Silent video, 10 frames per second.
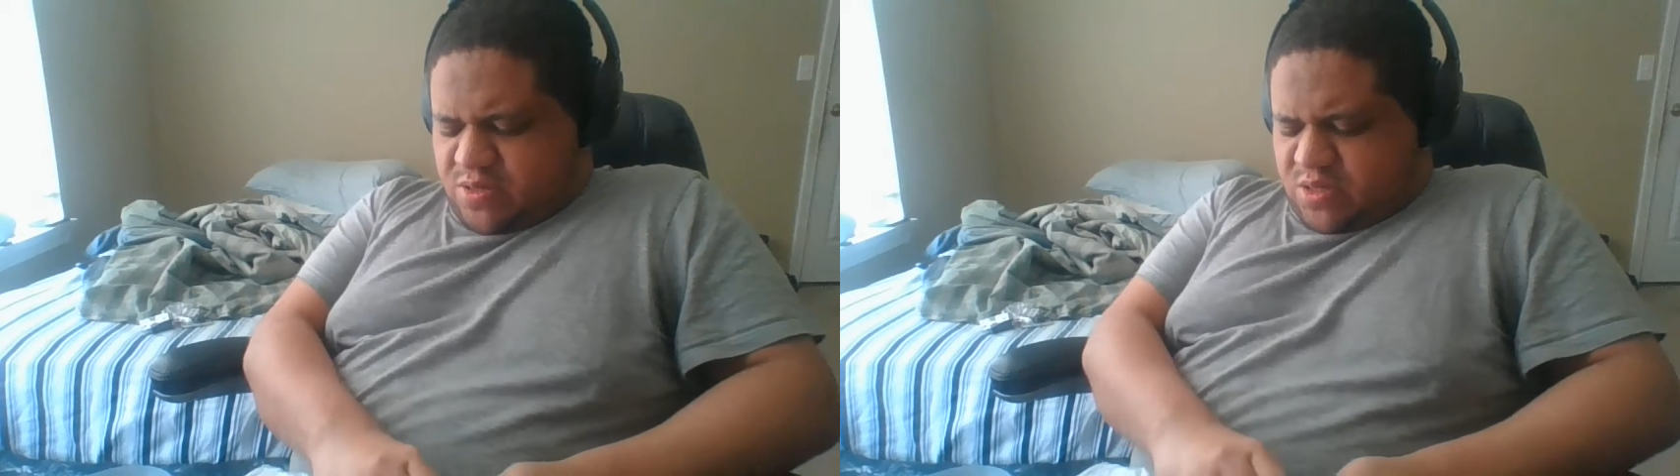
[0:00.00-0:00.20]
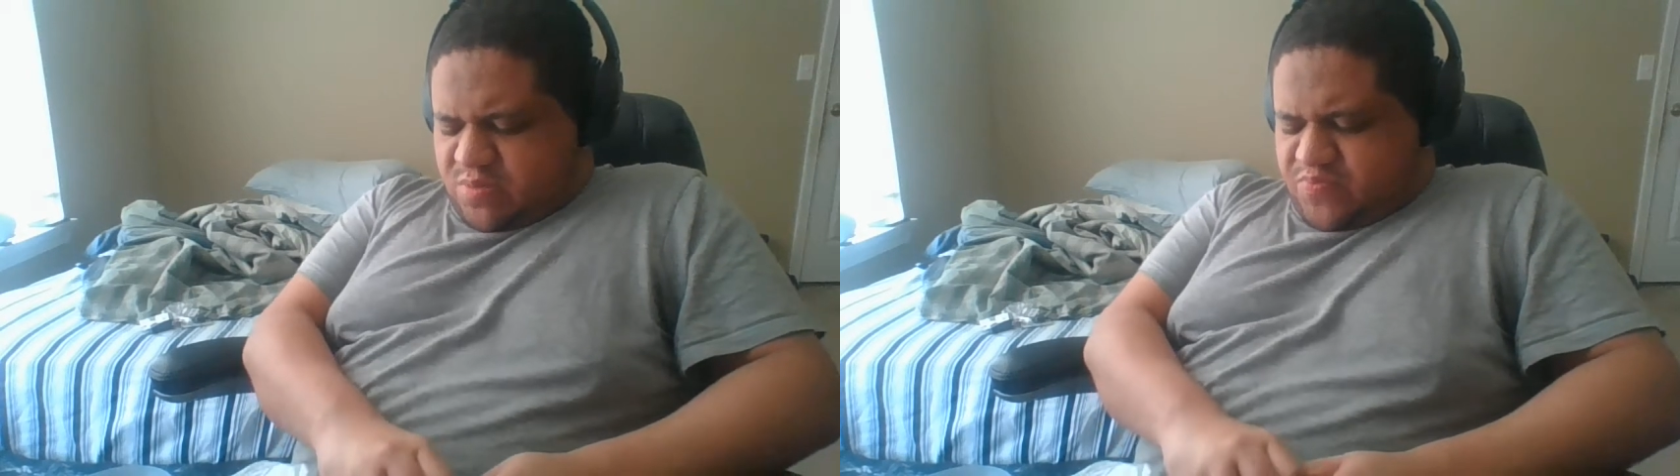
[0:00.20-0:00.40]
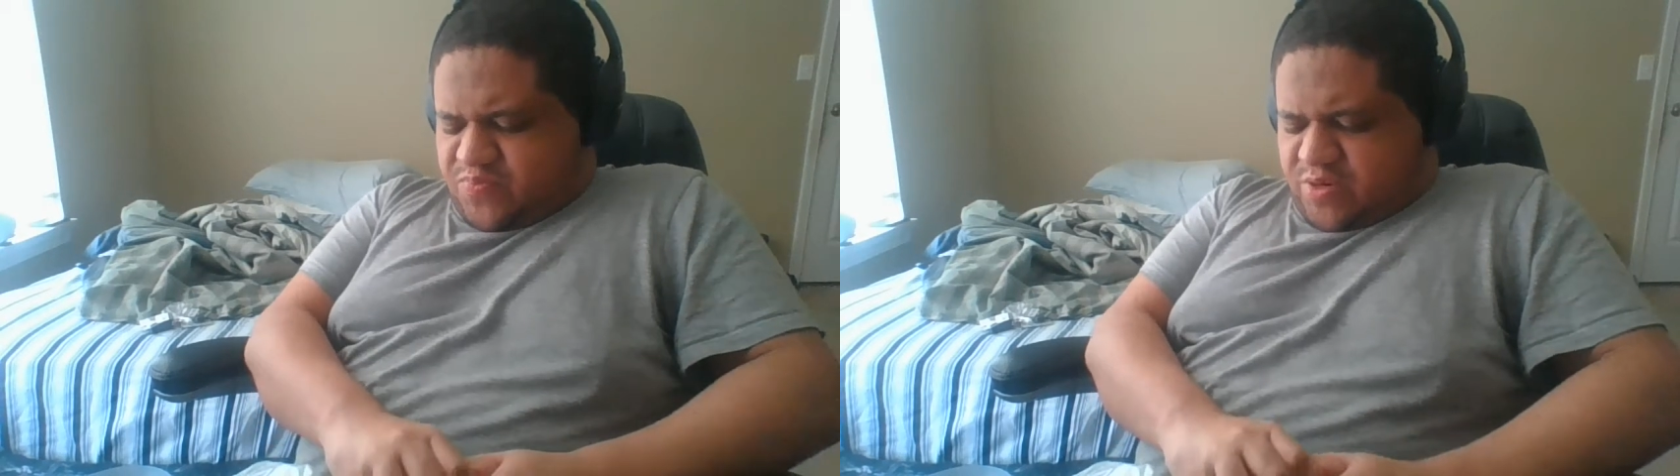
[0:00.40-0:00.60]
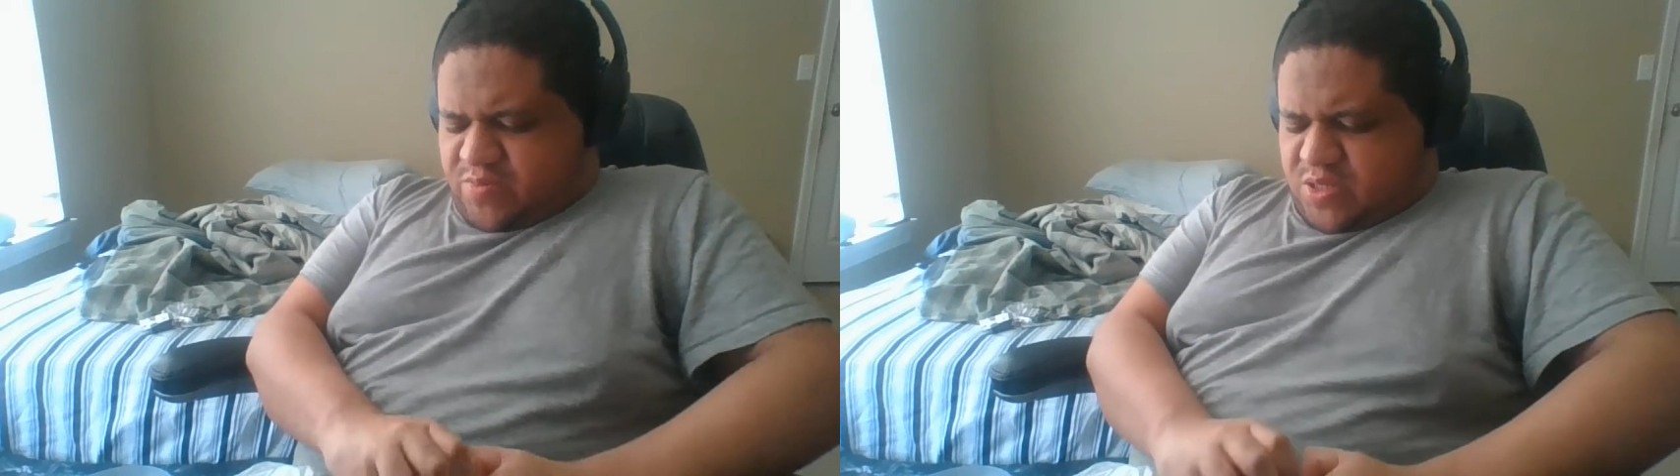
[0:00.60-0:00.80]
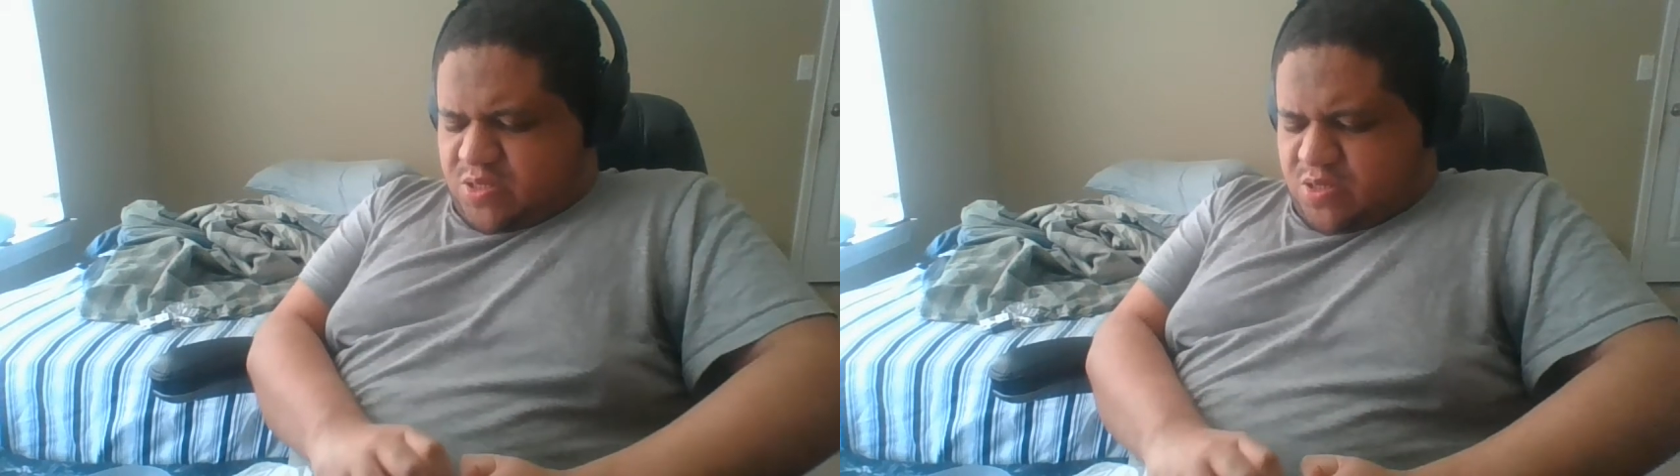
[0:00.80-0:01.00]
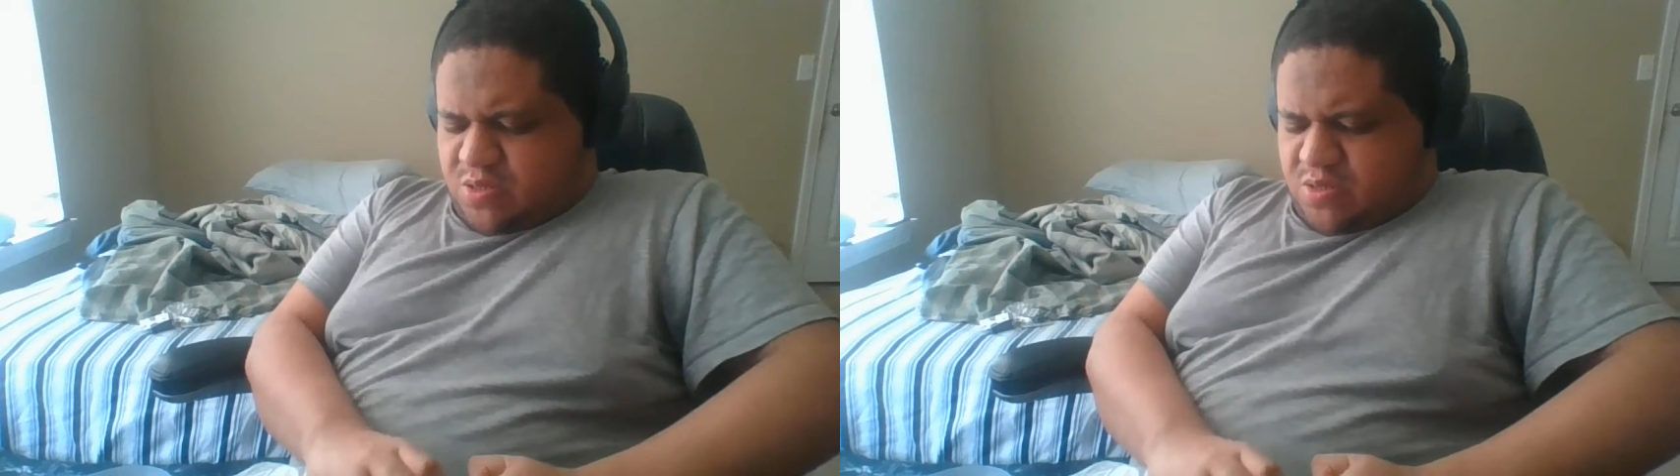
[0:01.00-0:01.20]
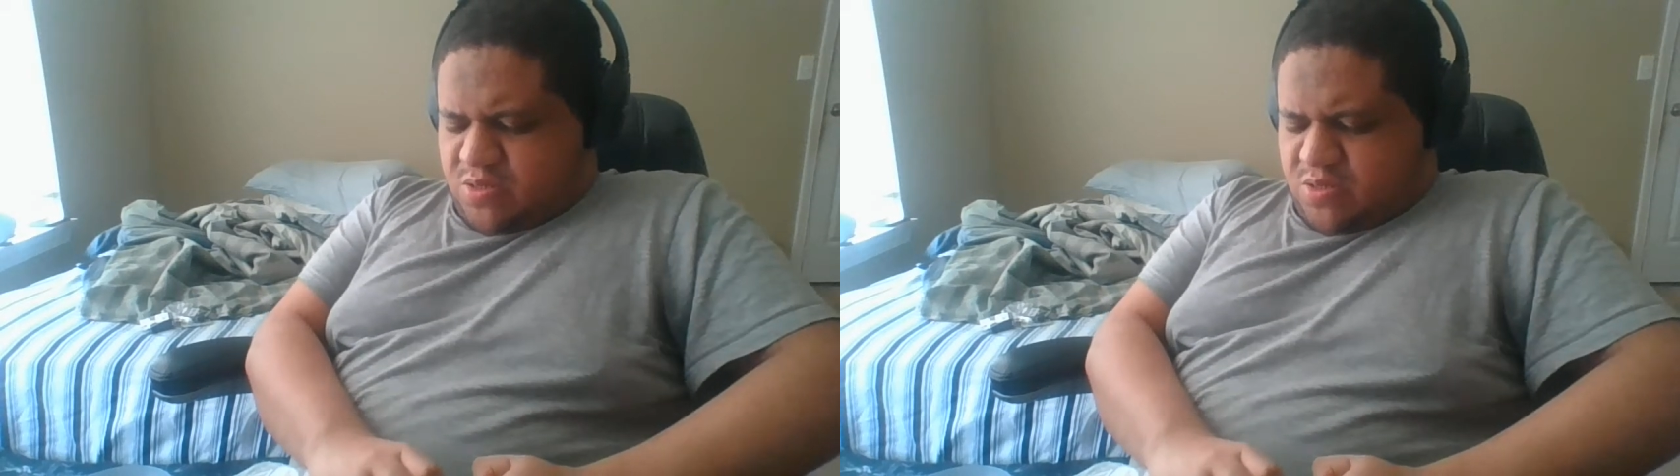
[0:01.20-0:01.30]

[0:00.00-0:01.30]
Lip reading: compartment.